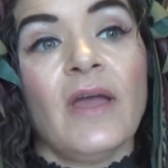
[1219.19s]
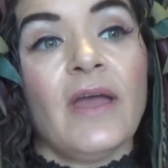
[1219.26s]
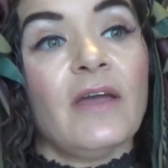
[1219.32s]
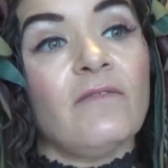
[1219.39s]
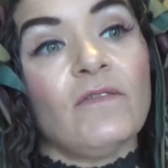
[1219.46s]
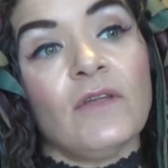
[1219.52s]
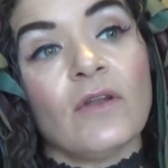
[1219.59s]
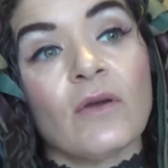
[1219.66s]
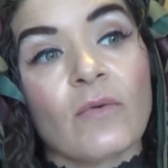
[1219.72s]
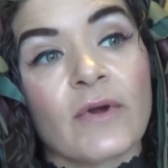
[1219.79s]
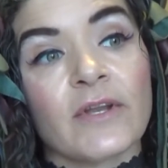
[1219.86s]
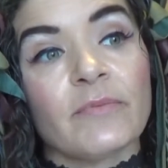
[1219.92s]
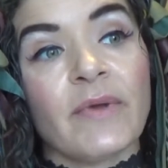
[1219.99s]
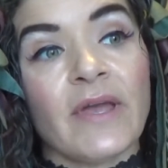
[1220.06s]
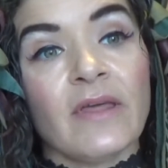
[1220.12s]
If you don't
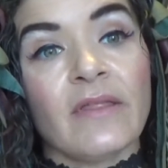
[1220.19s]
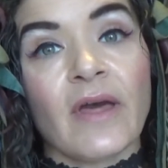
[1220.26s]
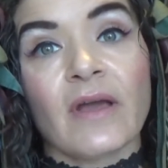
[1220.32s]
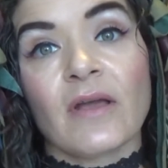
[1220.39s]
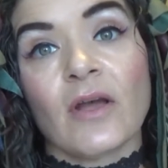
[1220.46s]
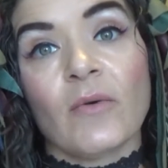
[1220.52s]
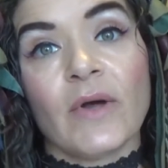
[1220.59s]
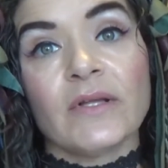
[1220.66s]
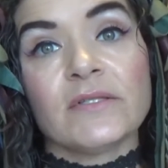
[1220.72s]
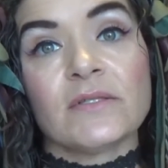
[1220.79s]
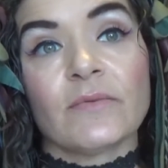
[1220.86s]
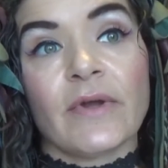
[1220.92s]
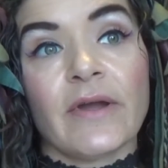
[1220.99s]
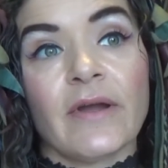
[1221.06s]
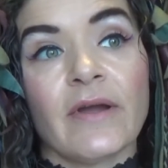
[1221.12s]
want to pay that, go
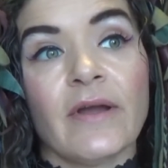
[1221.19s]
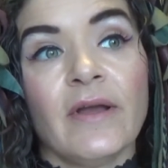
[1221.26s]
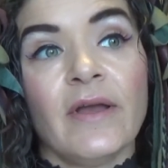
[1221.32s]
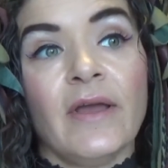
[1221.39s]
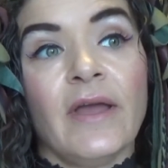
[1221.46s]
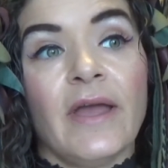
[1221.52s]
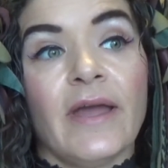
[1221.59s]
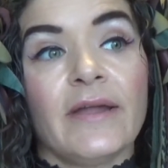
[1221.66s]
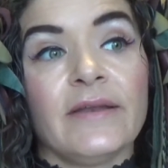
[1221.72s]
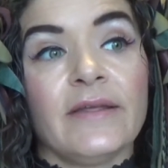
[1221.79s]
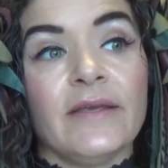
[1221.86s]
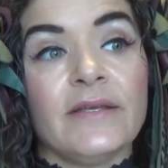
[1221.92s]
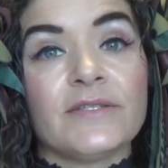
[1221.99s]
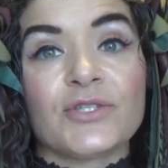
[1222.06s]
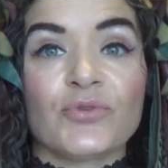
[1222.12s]
elsewhere. And
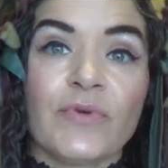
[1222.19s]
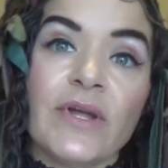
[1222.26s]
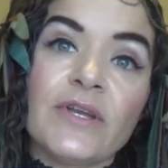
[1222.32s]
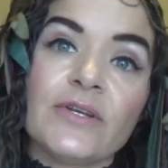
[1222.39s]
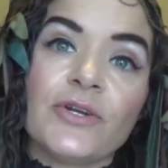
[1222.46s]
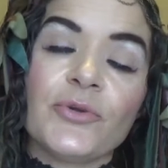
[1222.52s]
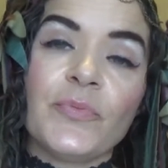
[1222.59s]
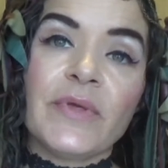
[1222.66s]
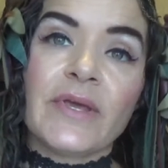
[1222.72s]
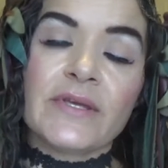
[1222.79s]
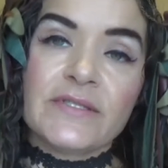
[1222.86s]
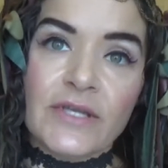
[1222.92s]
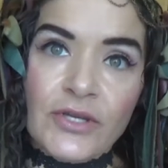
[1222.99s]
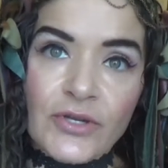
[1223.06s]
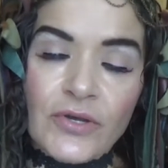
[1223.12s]
he surrendered
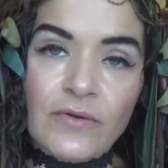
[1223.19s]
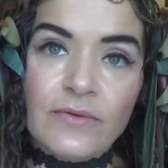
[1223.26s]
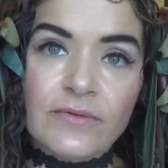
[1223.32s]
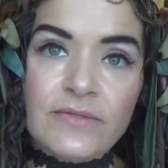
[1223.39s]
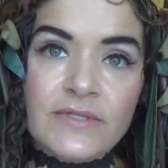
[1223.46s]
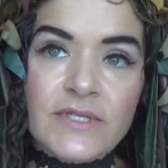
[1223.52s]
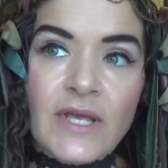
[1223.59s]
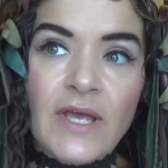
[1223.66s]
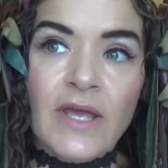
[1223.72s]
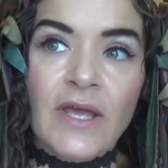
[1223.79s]
because he knows